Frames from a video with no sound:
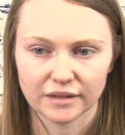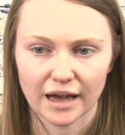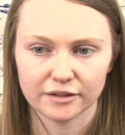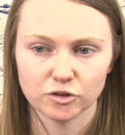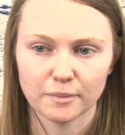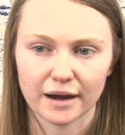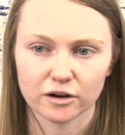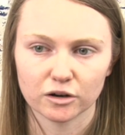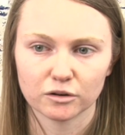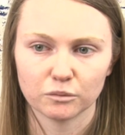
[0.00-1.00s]
that no
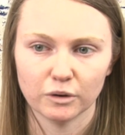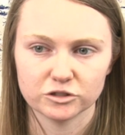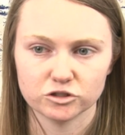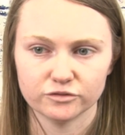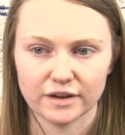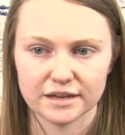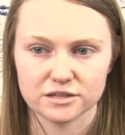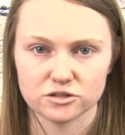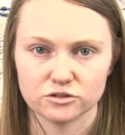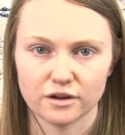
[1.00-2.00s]
matter what you
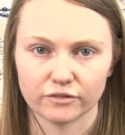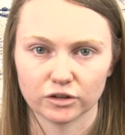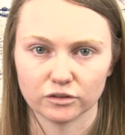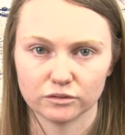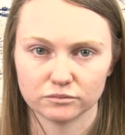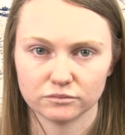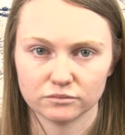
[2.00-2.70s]
face, you're never alone.